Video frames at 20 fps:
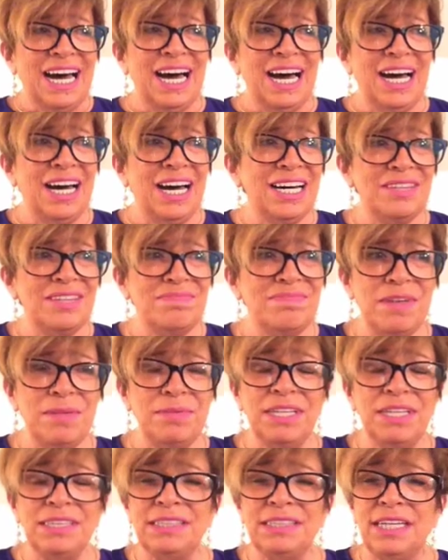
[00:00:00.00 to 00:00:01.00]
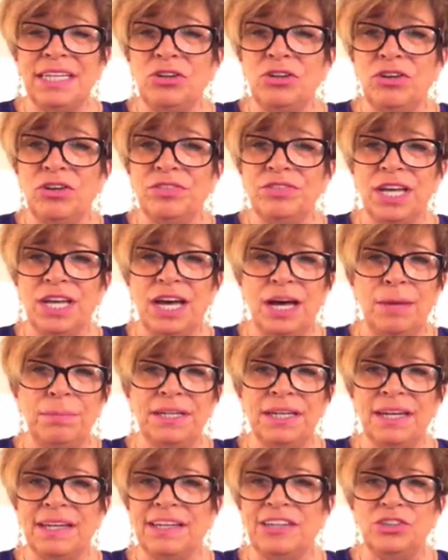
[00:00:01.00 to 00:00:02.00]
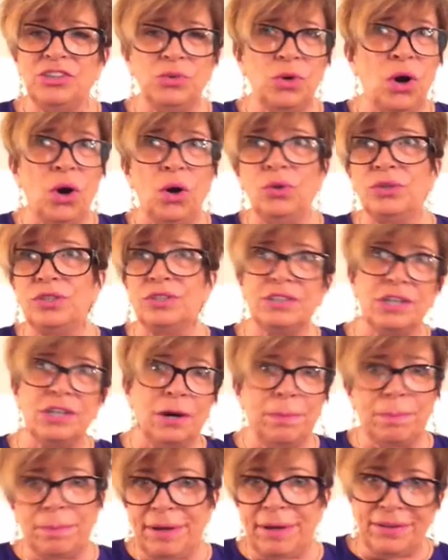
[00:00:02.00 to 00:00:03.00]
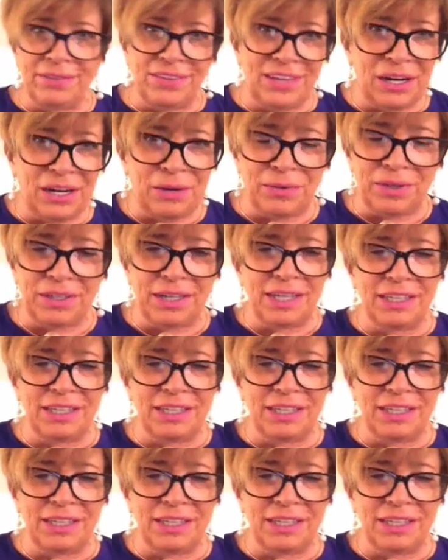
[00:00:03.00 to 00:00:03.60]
Ah, uh, maybe that's getting off topic. I can do a whole scope about that one.